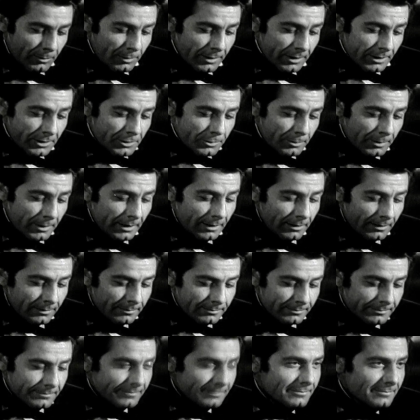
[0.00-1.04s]
This ring,
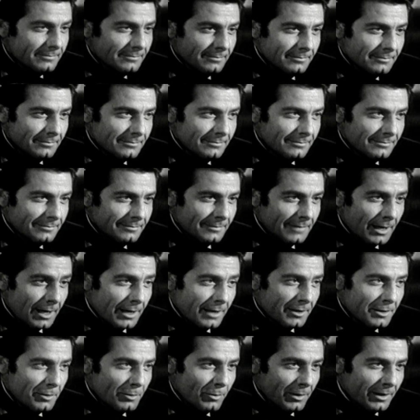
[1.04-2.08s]

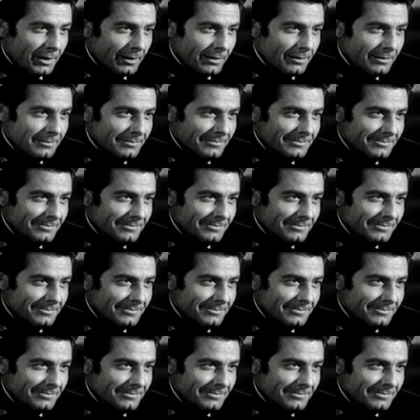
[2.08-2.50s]
I do wear it.